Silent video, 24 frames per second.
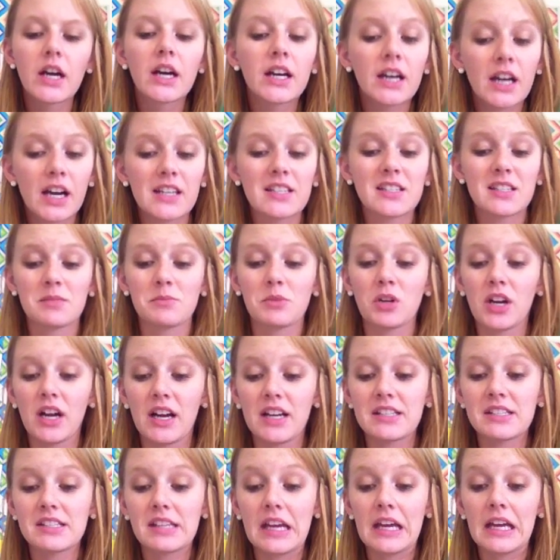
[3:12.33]
"Customer,"
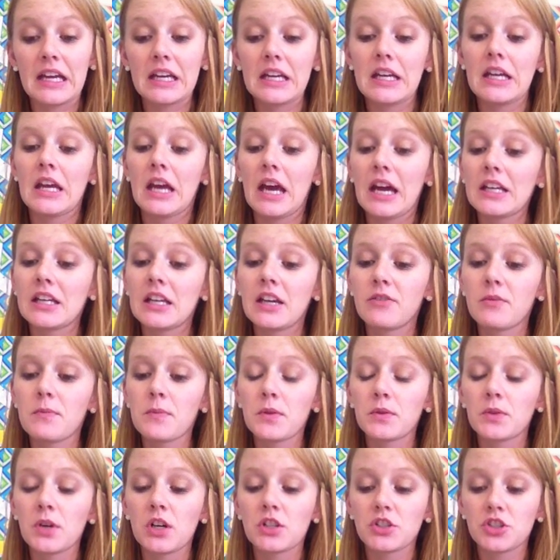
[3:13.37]
I say. "I gave him
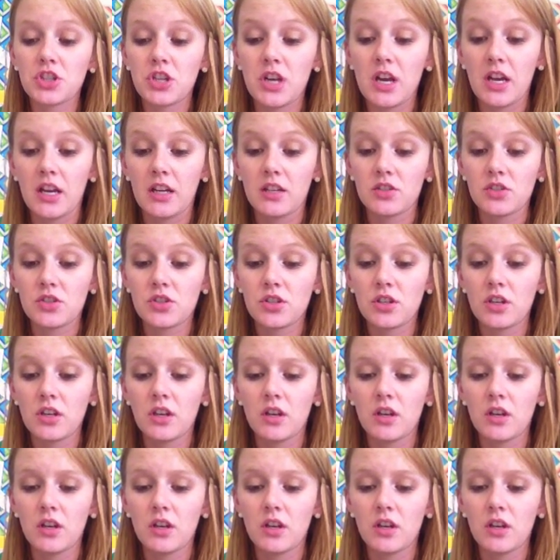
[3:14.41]
the wrong change."